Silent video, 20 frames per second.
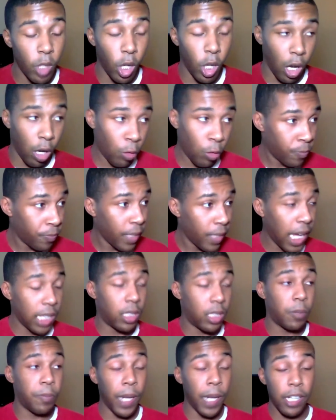you know,
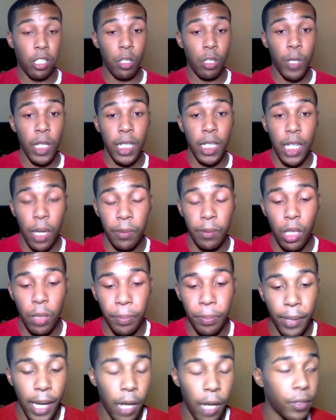especially when it comes
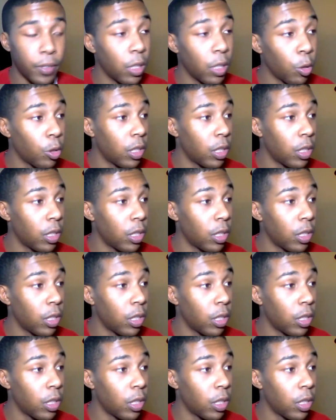to the playoffs.